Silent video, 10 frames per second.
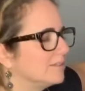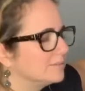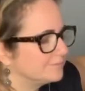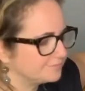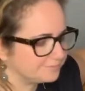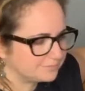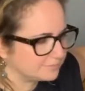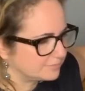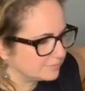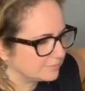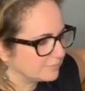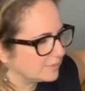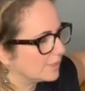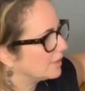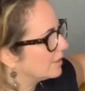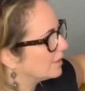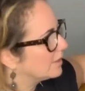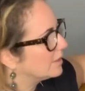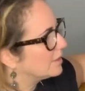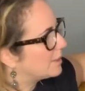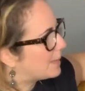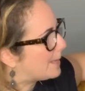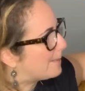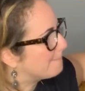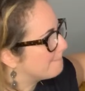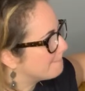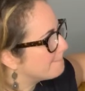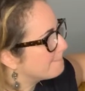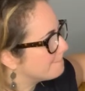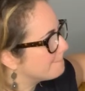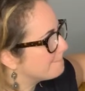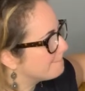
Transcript: then what I know now, then obviously I would have done a